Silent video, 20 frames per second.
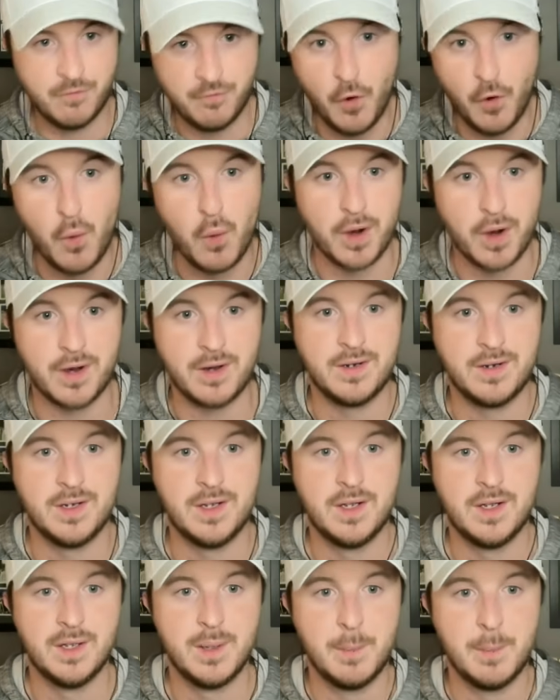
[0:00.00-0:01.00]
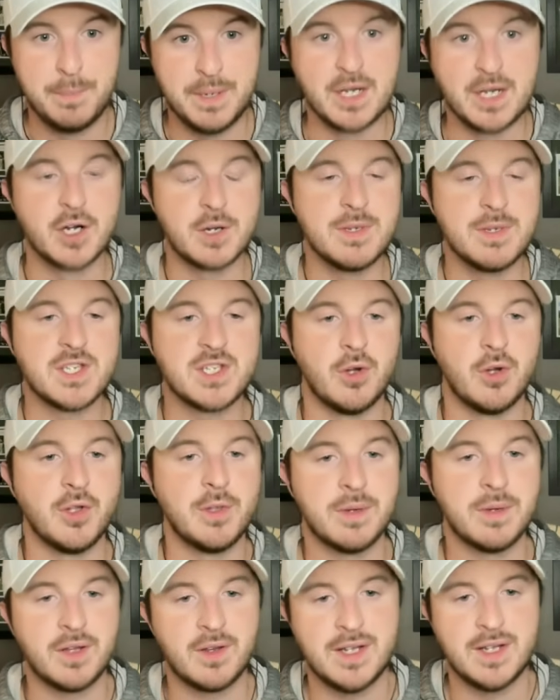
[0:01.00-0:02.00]
for beer to be
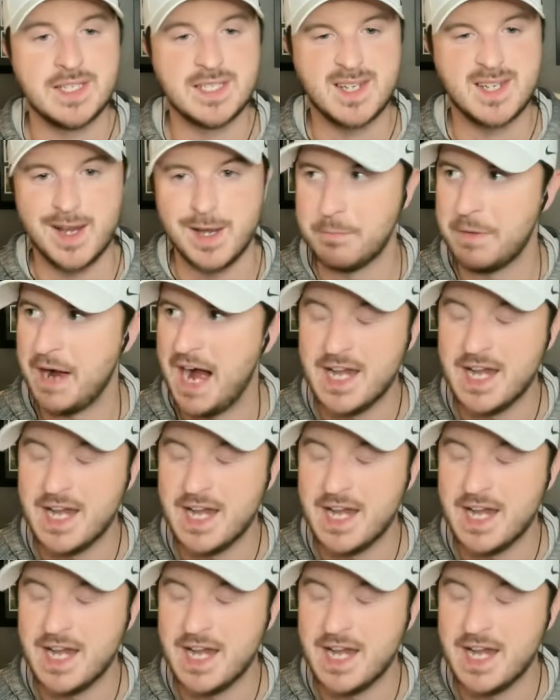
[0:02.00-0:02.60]
sold at McLane Stadium.